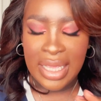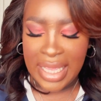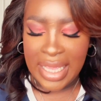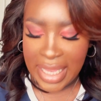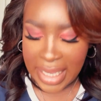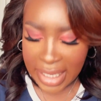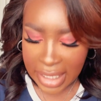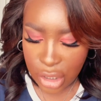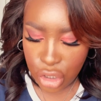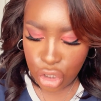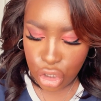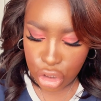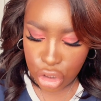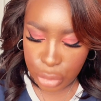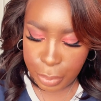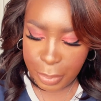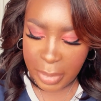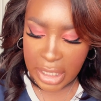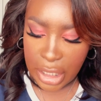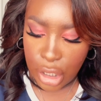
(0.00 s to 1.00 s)
It
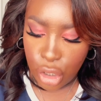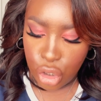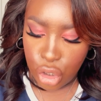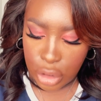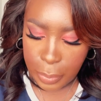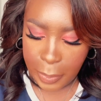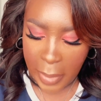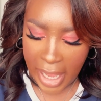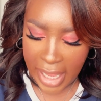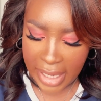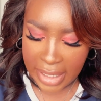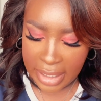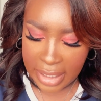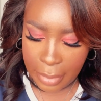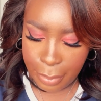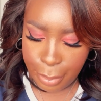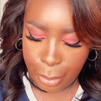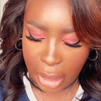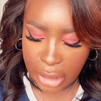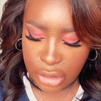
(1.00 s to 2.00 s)
could be a good
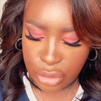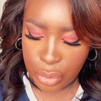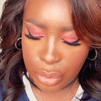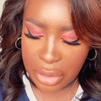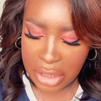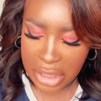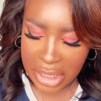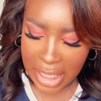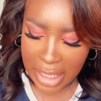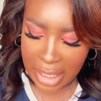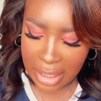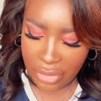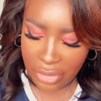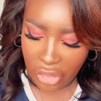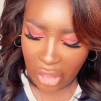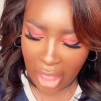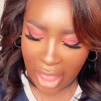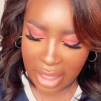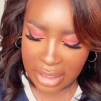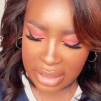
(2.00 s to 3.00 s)
palette, but I don't think
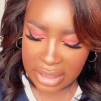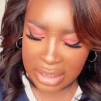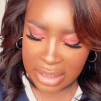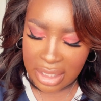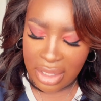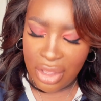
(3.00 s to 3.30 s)
that